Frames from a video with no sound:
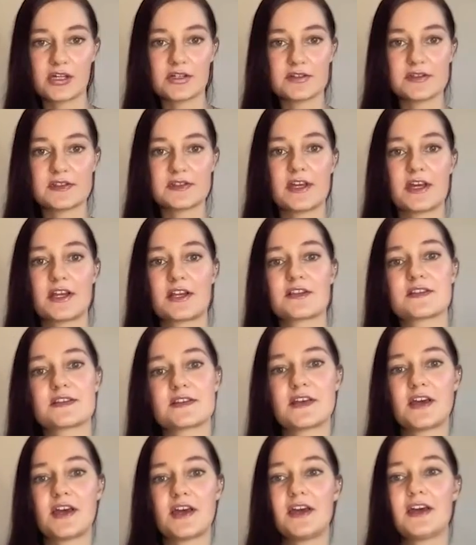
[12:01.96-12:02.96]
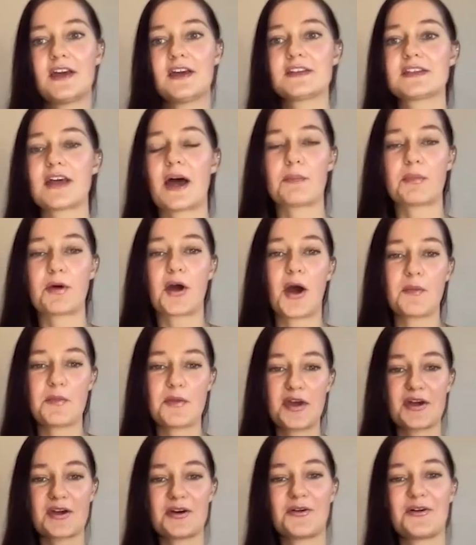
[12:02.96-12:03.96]
guilds that is
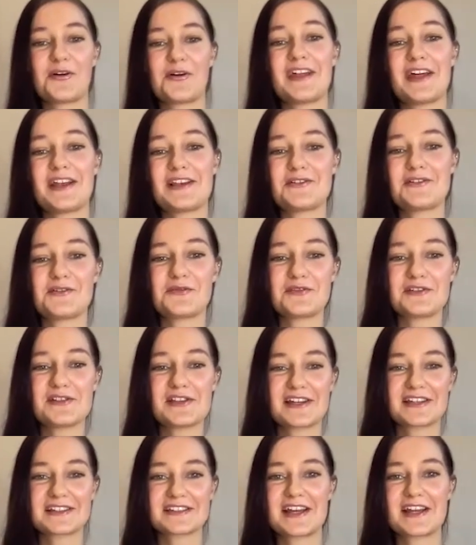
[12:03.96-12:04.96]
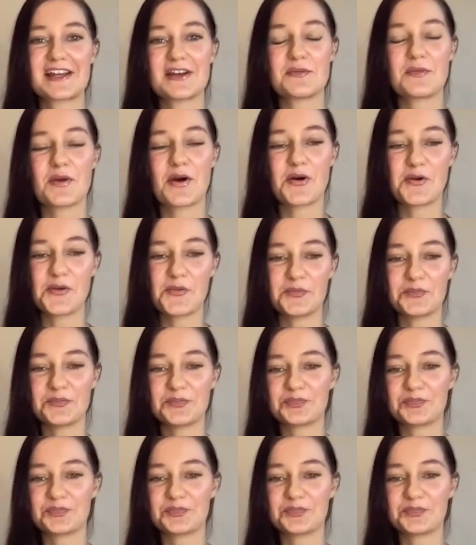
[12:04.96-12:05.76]
upcoming or that you're really excited about.